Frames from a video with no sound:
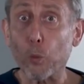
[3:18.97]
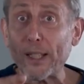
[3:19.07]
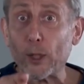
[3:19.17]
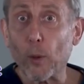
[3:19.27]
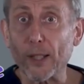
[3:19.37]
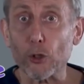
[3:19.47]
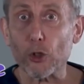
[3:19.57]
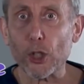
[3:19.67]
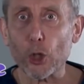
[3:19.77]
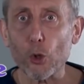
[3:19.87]
weak ones
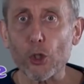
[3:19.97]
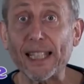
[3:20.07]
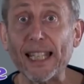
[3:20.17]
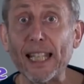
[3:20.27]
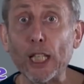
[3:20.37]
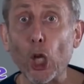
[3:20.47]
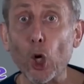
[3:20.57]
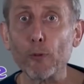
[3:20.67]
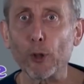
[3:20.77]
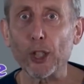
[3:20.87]
just used to keel
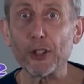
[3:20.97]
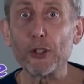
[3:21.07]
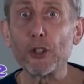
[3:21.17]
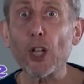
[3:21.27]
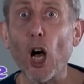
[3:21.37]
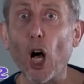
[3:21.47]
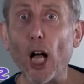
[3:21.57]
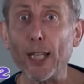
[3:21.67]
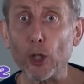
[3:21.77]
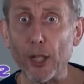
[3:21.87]
over and
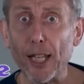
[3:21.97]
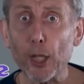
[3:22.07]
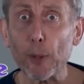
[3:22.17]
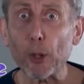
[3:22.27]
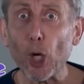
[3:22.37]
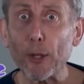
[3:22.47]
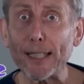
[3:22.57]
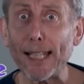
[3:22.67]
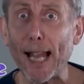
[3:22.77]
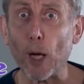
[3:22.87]
die. You'd hear them
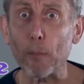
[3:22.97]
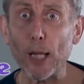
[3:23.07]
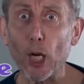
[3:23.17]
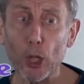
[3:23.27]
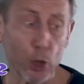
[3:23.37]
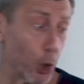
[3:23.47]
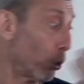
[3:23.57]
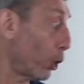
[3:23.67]
going down behind you.